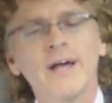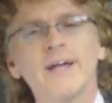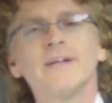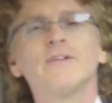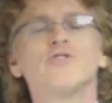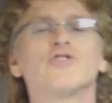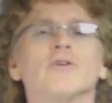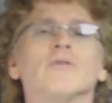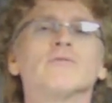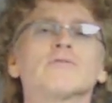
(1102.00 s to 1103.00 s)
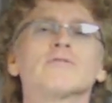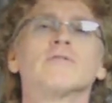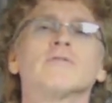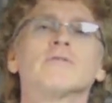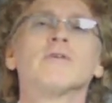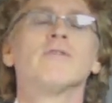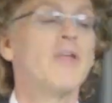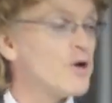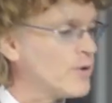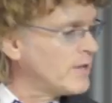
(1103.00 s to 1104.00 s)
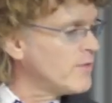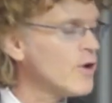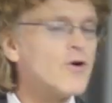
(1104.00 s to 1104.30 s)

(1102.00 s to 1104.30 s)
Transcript: angels that are in the